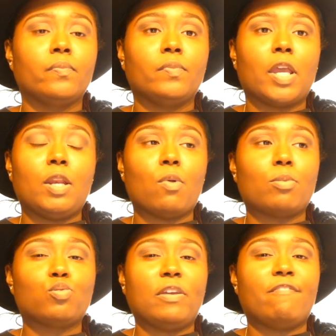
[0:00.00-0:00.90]
anywhere
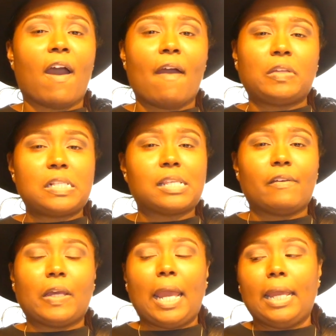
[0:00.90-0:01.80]
between 5 and
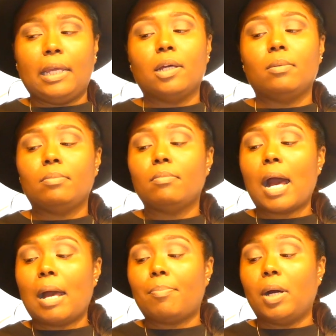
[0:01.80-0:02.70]
7 a.m.
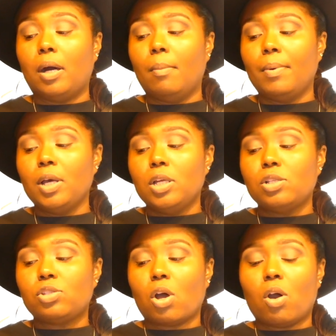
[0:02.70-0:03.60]
I pump.
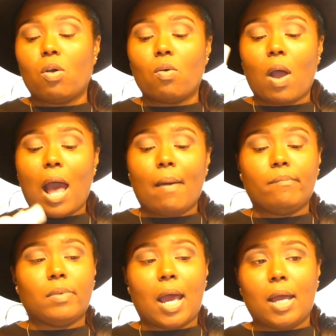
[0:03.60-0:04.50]
So
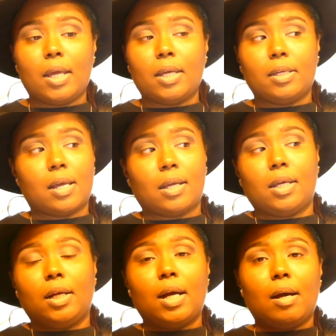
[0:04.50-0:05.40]
I'm not
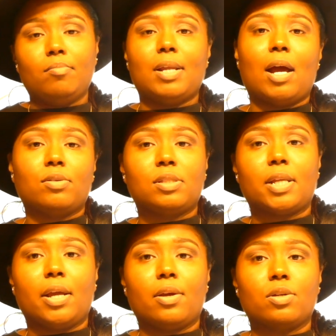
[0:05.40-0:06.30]
gonna come
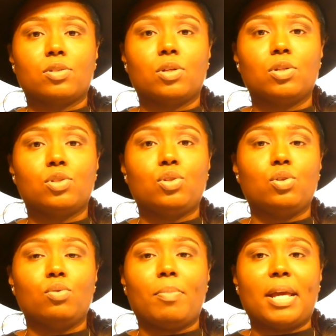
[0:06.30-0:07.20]
downstairs
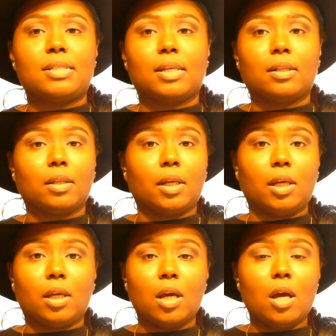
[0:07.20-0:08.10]
to
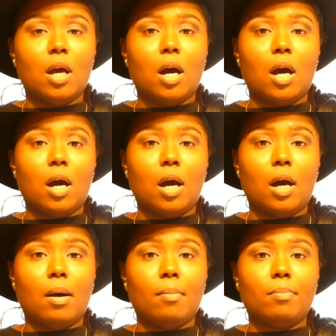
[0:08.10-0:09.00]
basically
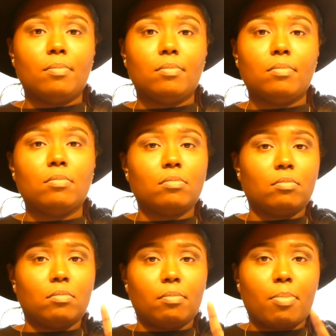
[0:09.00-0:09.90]

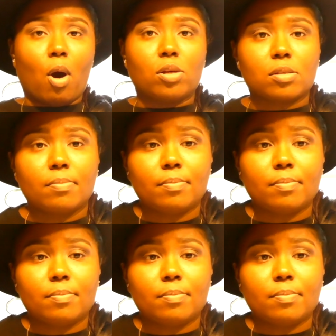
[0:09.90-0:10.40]
pause.